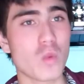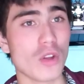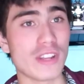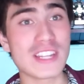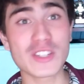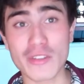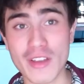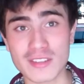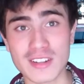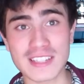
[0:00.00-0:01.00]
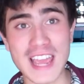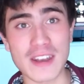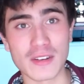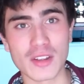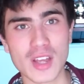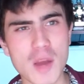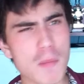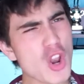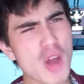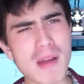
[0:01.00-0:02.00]
1 in 2010,
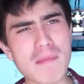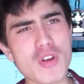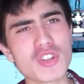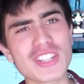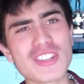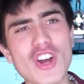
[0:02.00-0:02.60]
but not by much as it